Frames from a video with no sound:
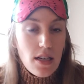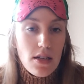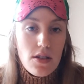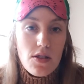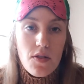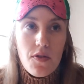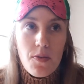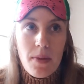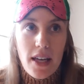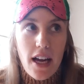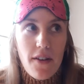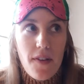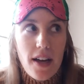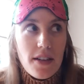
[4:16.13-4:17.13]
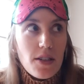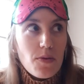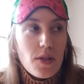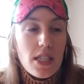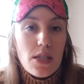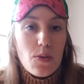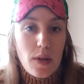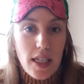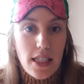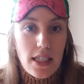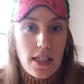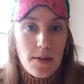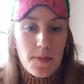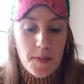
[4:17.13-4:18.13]
So for me, I found it was
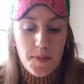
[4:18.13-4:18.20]
sweet.